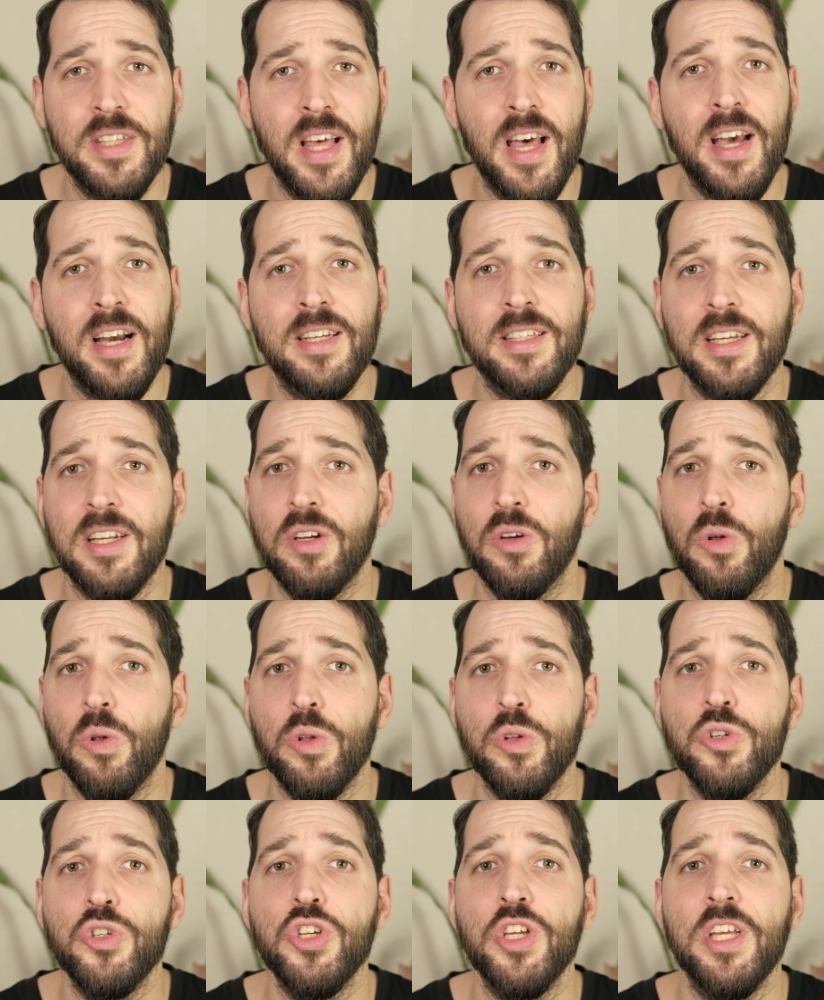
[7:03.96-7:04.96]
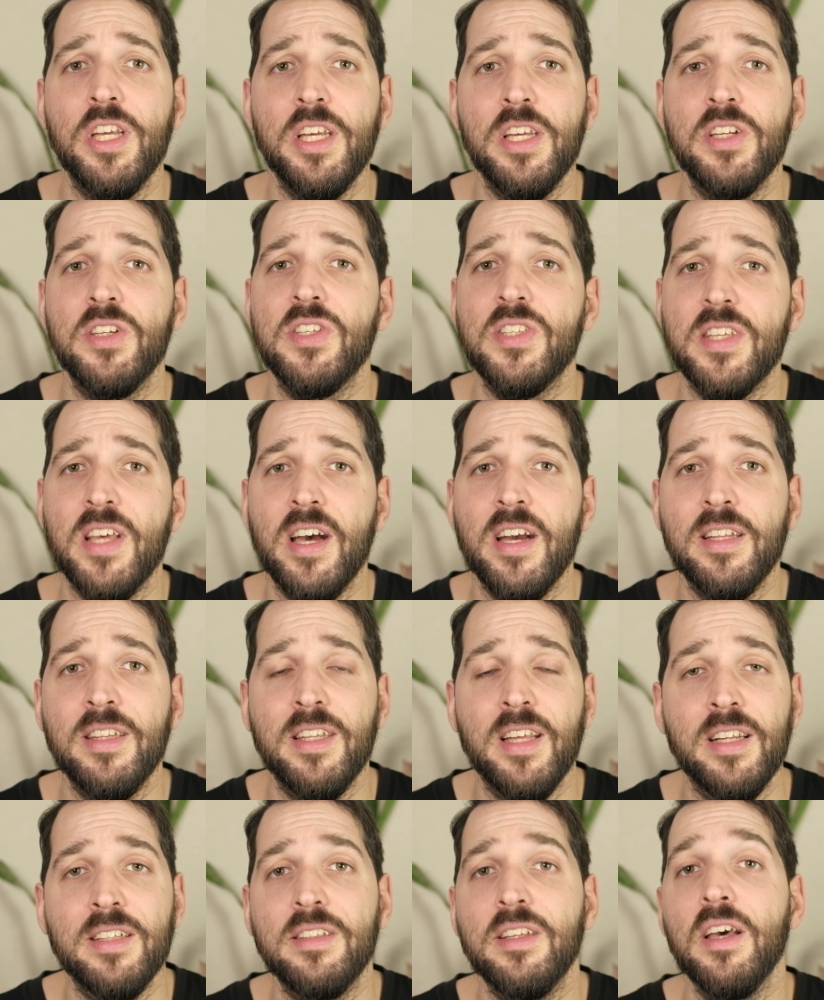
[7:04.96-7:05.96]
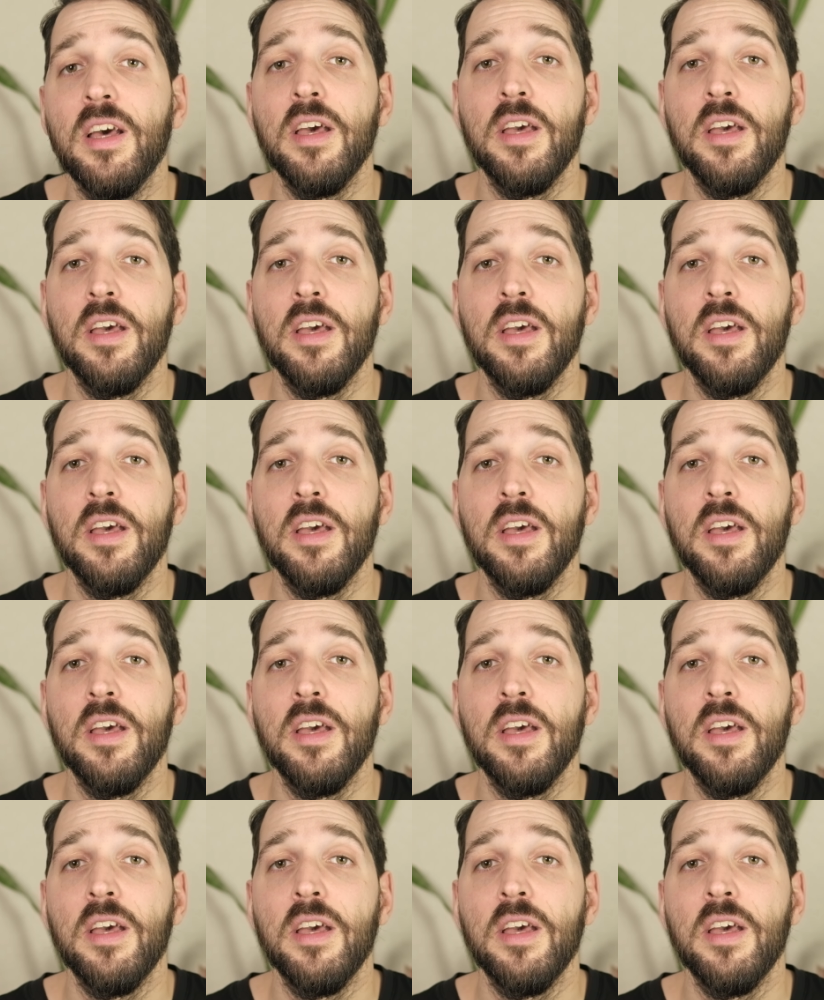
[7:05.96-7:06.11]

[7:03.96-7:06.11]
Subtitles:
DAC technology inside that,